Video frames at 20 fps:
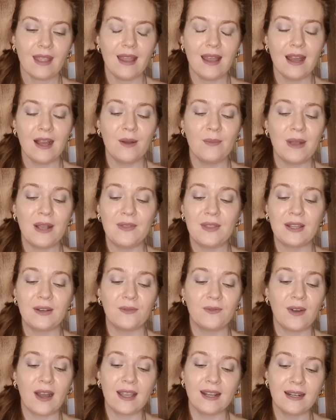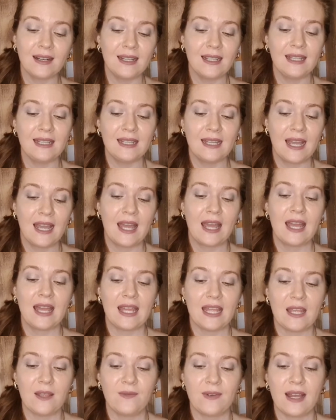And then finally,
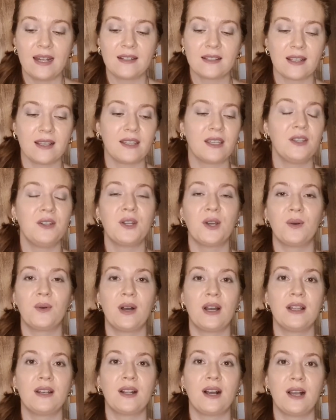if Anne's like, you know what,